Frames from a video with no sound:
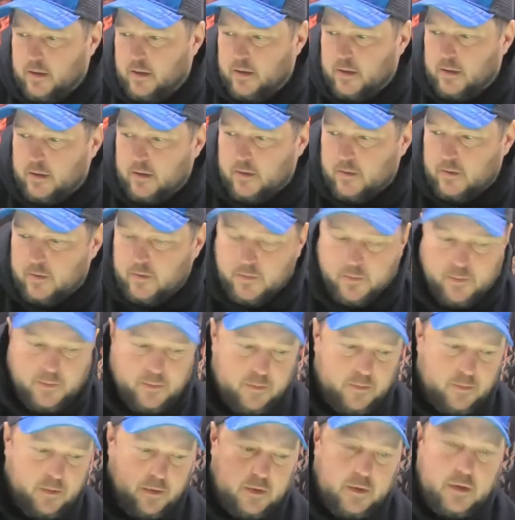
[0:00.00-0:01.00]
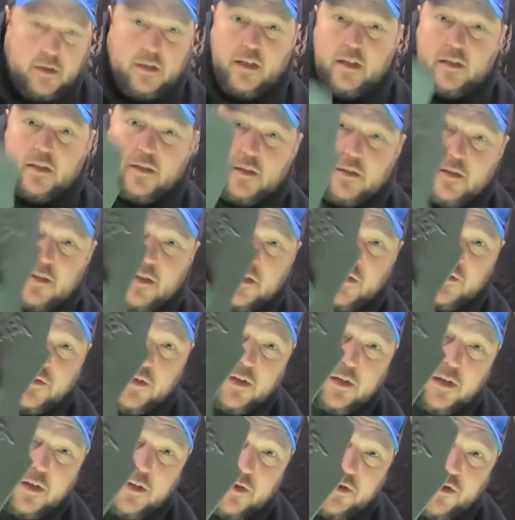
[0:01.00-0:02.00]
It's where it says
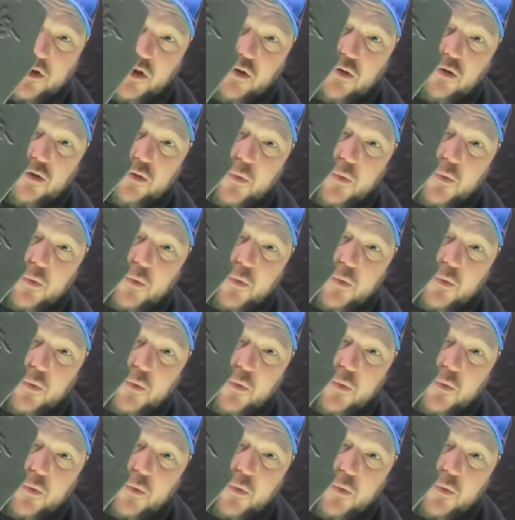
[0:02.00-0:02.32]
right on there, tooth